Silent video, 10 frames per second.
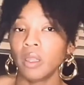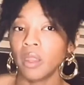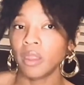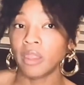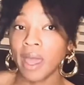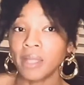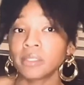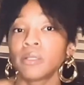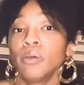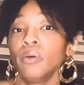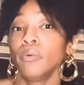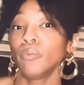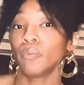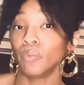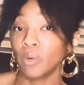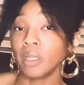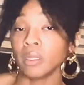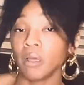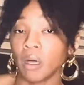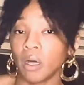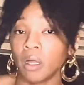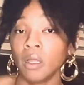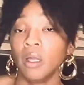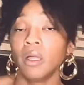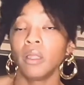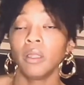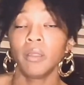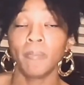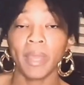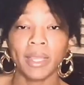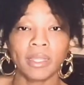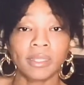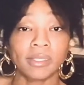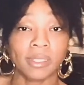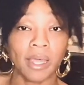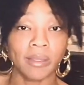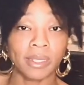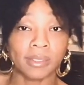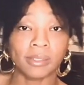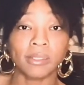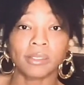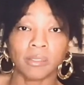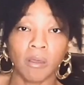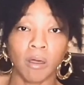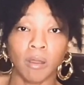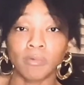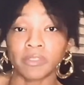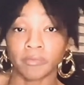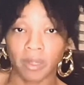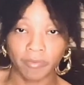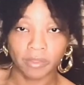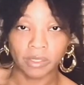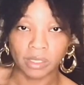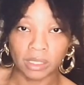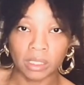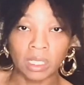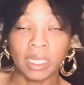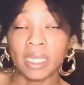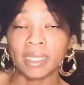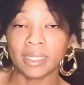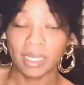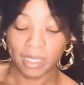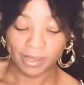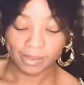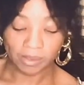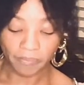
That's what law Megan Thee Stallion's song was referencing in HISS.